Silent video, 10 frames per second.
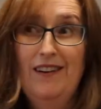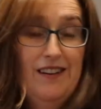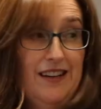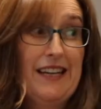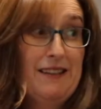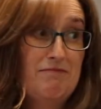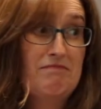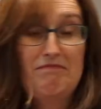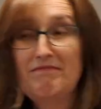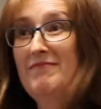I
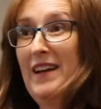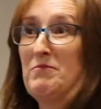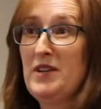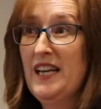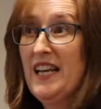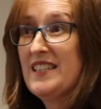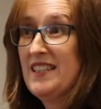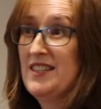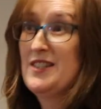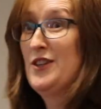am
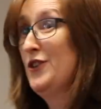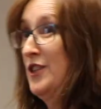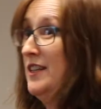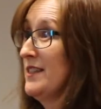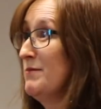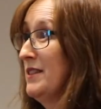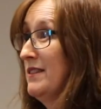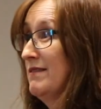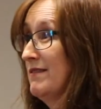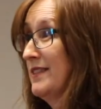connected to socialism
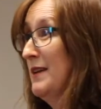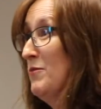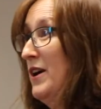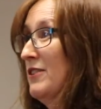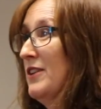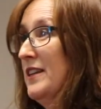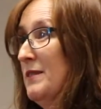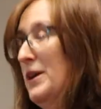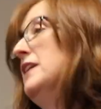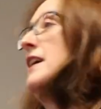in some way or other.
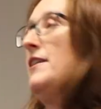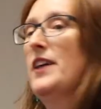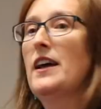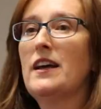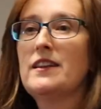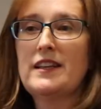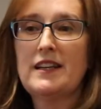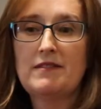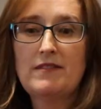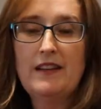But
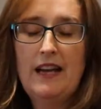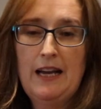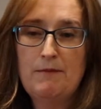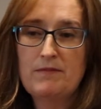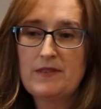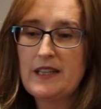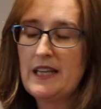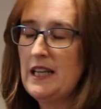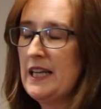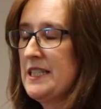the
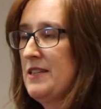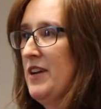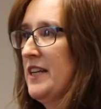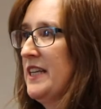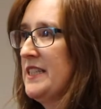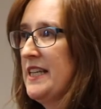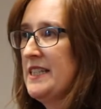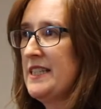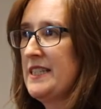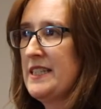collective and
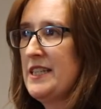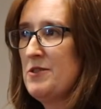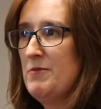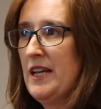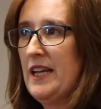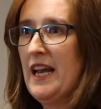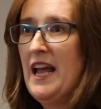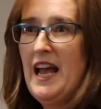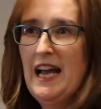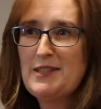consensus decision making,
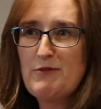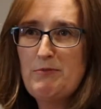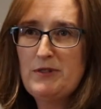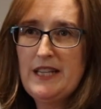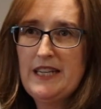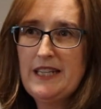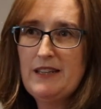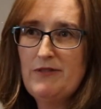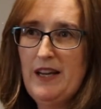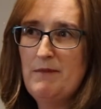as a
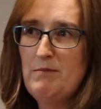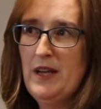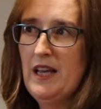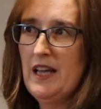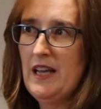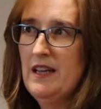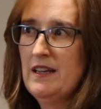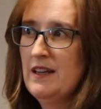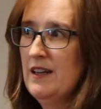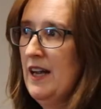representative MP,
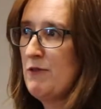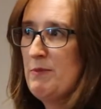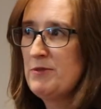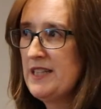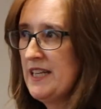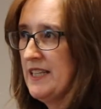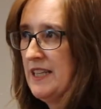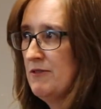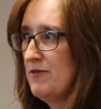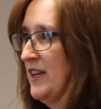a
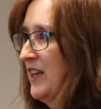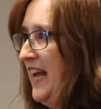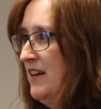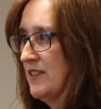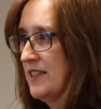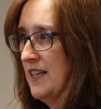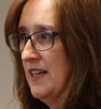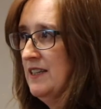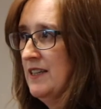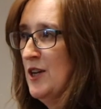representative
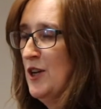councillor,